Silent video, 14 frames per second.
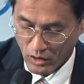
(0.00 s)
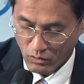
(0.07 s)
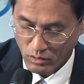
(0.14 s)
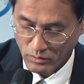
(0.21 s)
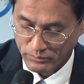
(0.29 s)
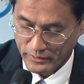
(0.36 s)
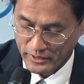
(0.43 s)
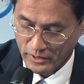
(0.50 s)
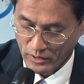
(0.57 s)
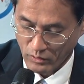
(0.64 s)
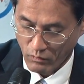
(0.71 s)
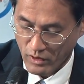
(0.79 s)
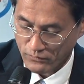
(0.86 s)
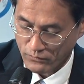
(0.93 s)
cope with
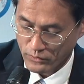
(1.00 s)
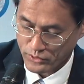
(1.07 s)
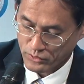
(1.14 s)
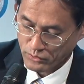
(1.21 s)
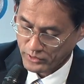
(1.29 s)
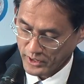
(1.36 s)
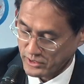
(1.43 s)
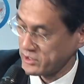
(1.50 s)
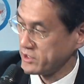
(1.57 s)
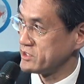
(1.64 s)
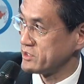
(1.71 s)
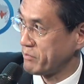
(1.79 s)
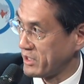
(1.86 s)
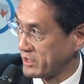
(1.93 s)
the workforce shortage
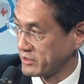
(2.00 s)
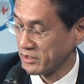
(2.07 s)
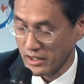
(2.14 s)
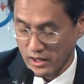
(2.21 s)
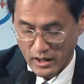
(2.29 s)
in Japan.